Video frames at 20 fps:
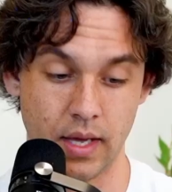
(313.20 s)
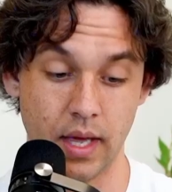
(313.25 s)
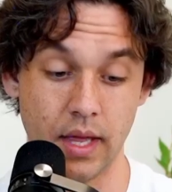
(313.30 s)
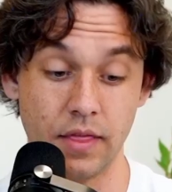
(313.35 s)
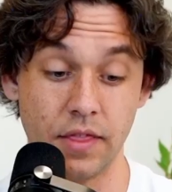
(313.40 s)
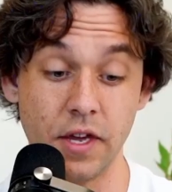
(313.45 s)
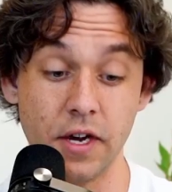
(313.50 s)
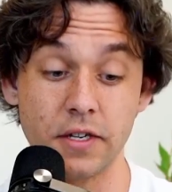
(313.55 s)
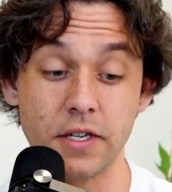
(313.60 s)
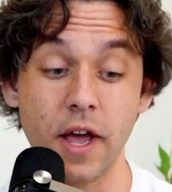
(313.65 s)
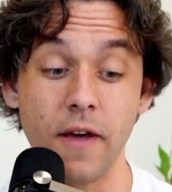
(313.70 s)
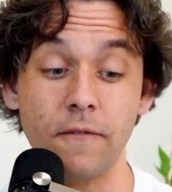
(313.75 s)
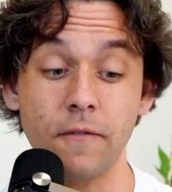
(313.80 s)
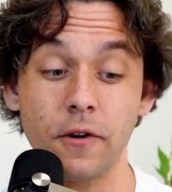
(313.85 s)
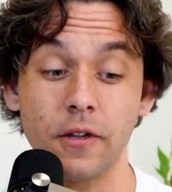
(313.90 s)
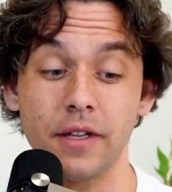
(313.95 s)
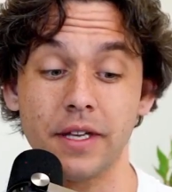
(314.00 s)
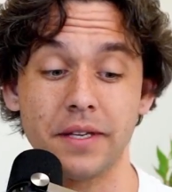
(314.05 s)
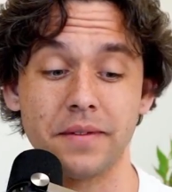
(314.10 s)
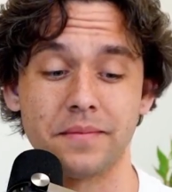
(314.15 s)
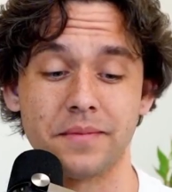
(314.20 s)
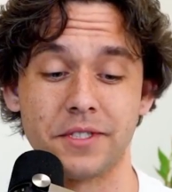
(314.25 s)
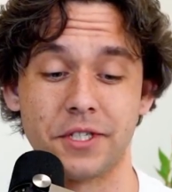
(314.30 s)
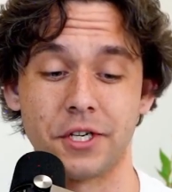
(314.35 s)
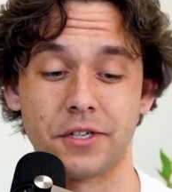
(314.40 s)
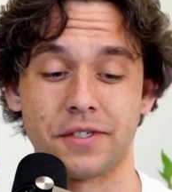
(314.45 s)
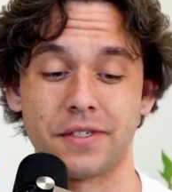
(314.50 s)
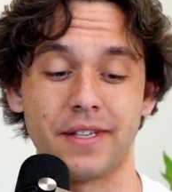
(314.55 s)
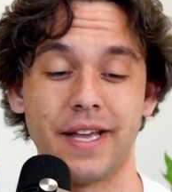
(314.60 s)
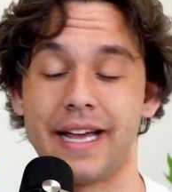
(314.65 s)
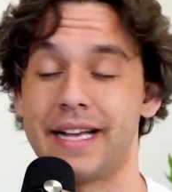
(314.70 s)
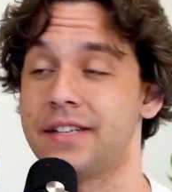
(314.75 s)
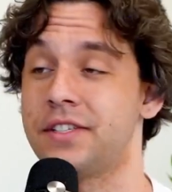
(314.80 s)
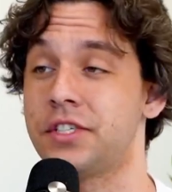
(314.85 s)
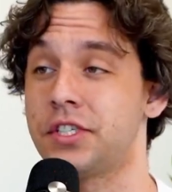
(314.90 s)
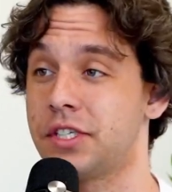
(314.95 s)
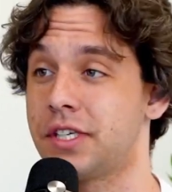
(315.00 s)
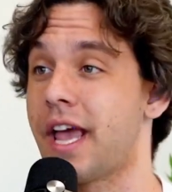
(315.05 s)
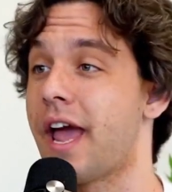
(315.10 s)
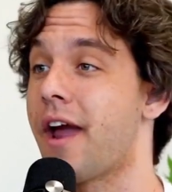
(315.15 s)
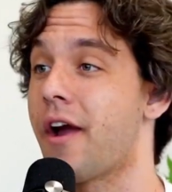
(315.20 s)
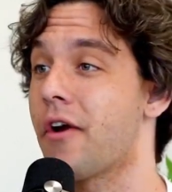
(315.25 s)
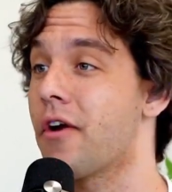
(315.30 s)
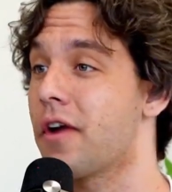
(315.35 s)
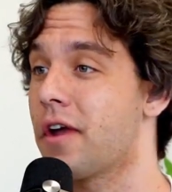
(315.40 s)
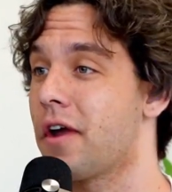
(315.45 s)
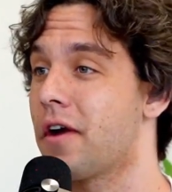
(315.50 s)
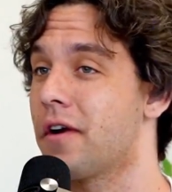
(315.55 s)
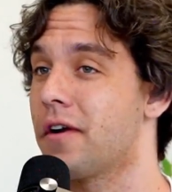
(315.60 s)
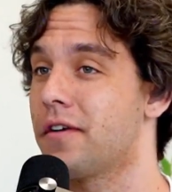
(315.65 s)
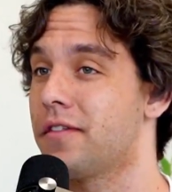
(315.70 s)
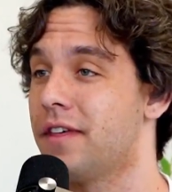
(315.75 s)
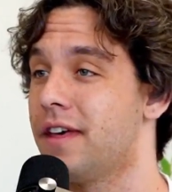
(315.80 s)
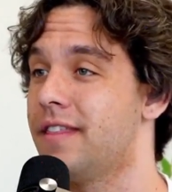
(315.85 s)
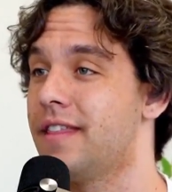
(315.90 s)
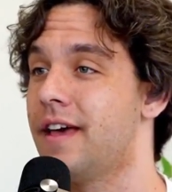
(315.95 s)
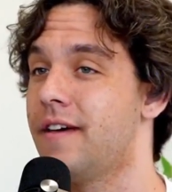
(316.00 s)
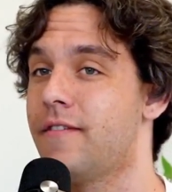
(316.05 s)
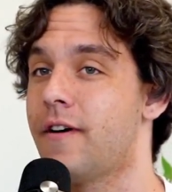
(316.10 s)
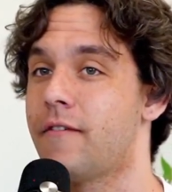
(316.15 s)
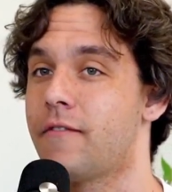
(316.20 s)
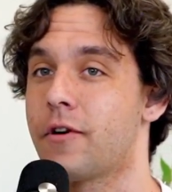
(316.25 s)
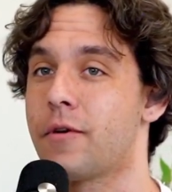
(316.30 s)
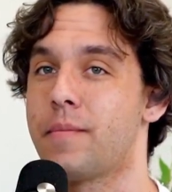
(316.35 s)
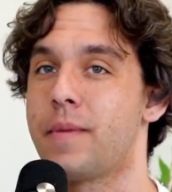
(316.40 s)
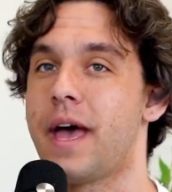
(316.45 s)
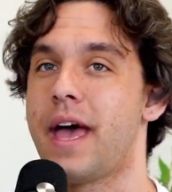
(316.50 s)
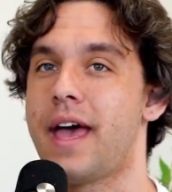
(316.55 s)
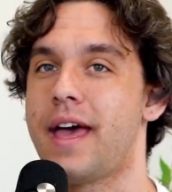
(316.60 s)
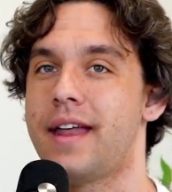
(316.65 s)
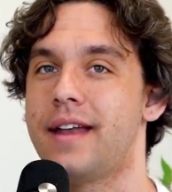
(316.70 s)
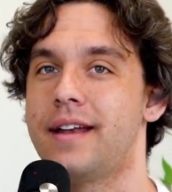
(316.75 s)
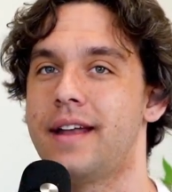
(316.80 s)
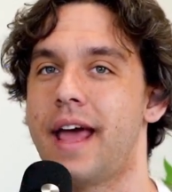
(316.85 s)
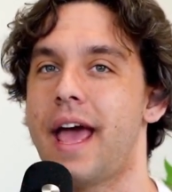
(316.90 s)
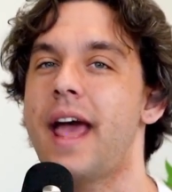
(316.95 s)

They're definitely just scarier than they've ever been.